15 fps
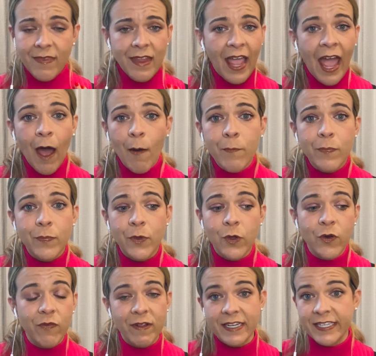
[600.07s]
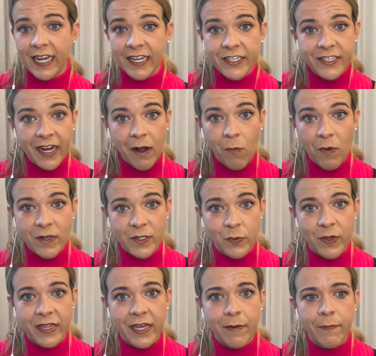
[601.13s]
how beautifully touched I was
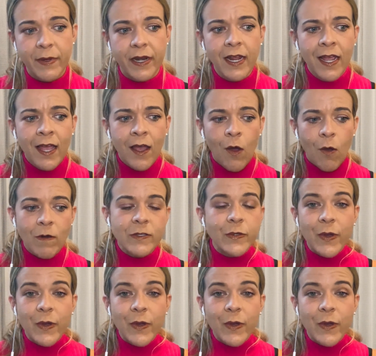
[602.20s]
with it, but also